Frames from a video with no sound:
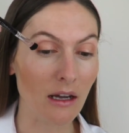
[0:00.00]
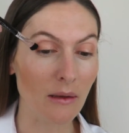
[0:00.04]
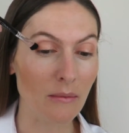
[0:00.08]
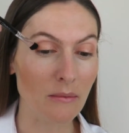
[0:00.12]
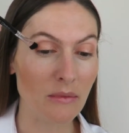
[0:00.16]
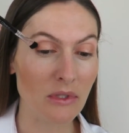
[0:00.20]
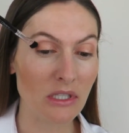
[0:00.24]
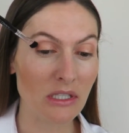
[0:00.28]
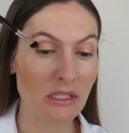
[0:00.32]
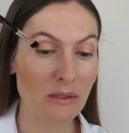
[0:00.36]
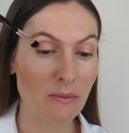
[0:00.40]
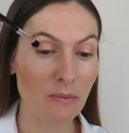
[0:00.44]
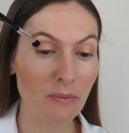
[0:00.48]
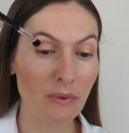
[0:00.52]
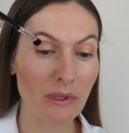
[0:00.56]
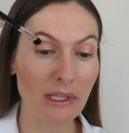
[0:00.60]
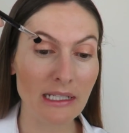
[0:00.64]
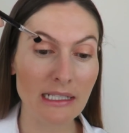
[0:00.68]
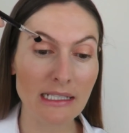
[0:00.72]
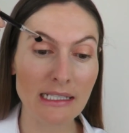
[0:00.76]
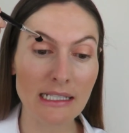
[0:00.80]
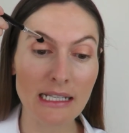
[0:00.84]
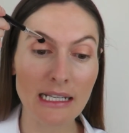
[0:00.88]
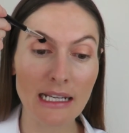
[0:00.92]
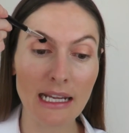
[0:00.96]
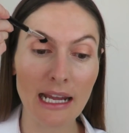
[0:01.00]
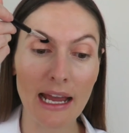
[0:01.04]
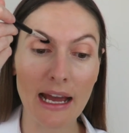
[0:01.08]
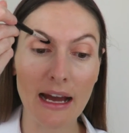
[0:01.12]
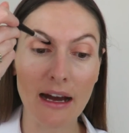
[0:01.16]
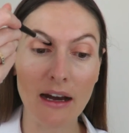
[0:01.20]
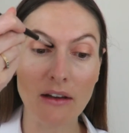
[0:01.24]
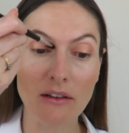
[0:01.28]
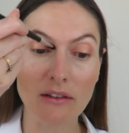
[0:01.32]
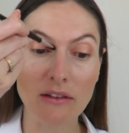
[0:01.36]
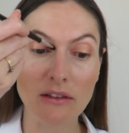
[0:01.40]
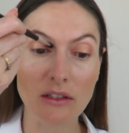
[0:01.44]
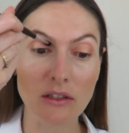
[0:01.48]
I'm just blending
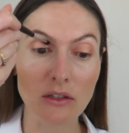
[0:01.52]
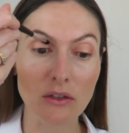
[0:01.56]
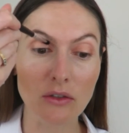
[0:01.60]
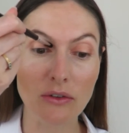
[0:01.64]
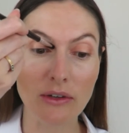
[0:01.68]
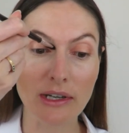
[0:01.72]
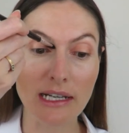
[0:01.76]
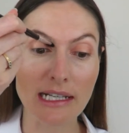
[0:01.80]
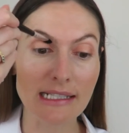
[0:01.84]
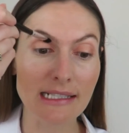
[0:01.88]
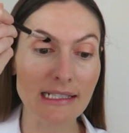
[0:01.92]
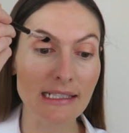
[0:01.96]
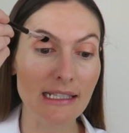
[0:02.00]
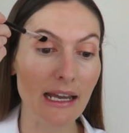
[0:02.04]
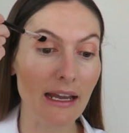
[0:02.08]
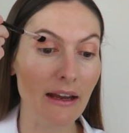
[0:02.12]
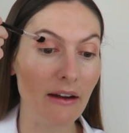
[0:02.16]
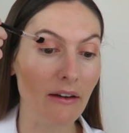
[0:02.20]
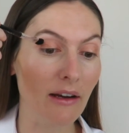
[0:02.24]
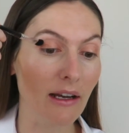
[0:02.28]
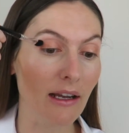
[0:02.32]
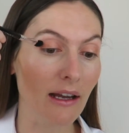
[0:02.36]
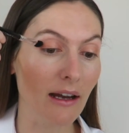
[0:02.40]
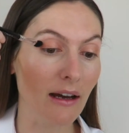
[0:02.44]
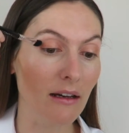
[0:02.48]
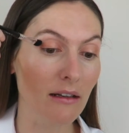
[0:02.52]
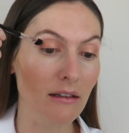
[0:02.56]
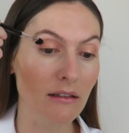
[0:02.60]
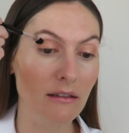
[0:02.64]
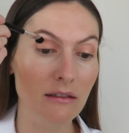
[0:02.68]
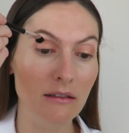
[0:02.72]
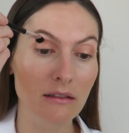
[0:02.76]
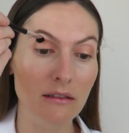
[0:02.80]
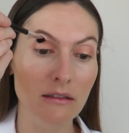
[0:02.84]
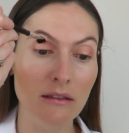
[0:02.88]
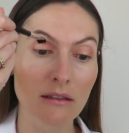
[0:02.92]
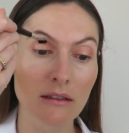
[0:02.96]
out the crease area,